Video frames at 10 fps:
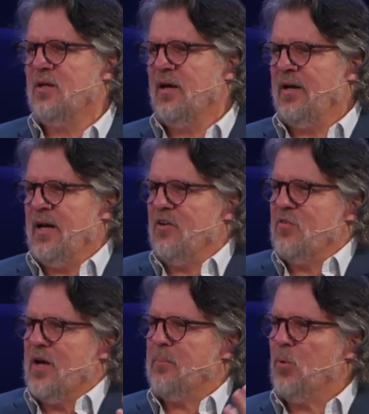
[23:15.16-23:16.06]
And out of
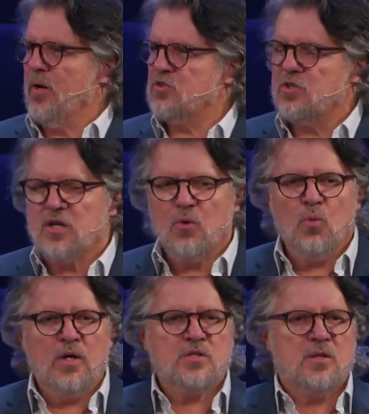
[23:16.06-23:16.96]
that presence, I
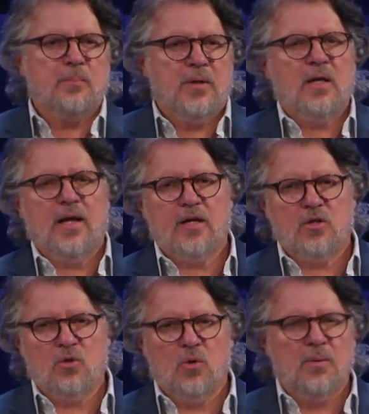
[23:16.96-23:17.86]
want to be like
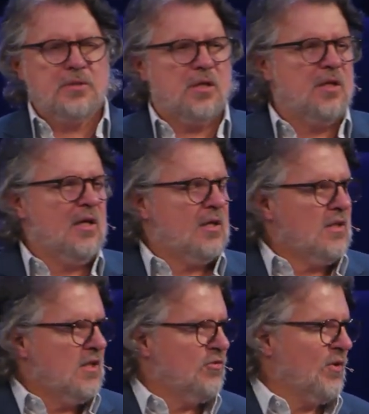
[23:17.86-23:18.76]
you. I want to
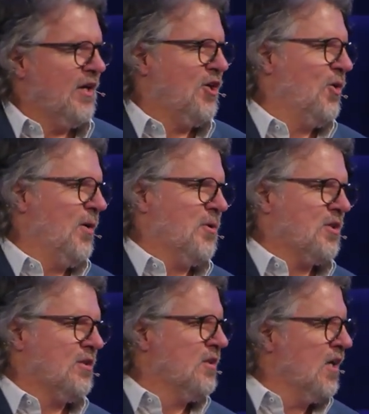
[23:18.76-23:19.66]
live like you. I want to
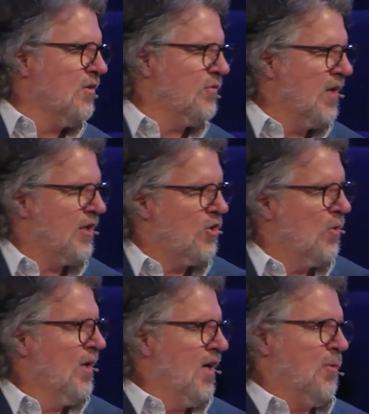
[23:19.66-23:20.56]
love like you.
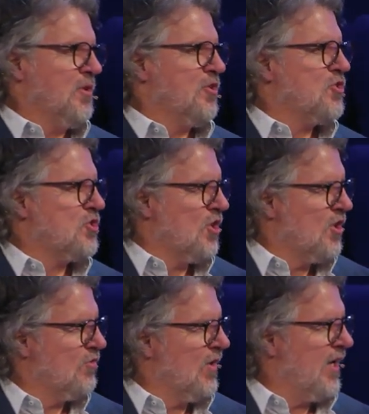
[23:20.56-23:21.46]
I want to
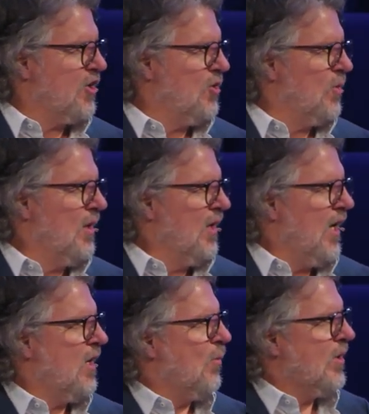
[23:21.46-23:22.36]
serve like you.
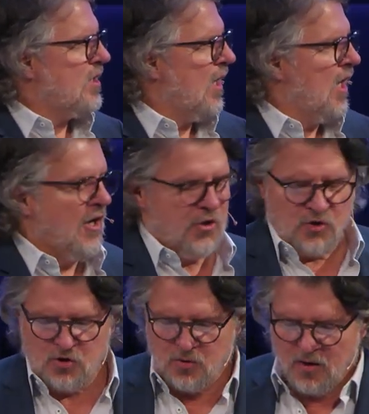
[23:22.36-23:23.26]
And I want to honor
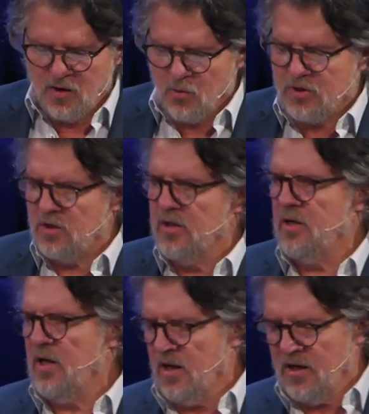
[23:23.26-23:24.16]
you with clean
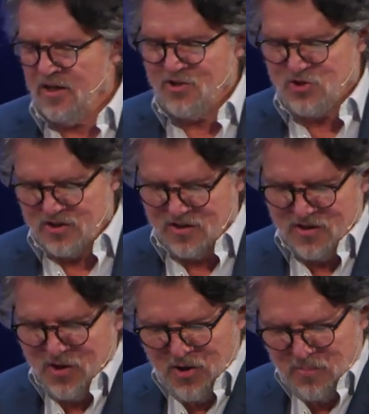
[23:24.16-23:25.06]
hands and a
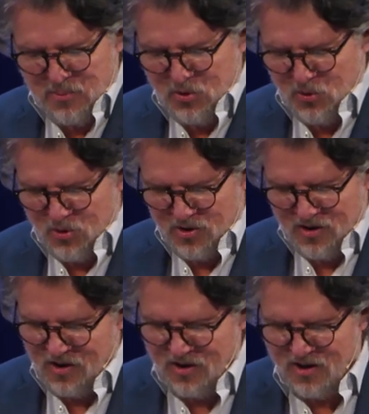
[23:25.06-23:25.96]
pure
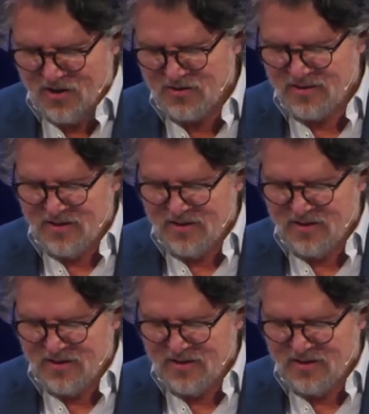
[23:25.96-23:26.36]
heart.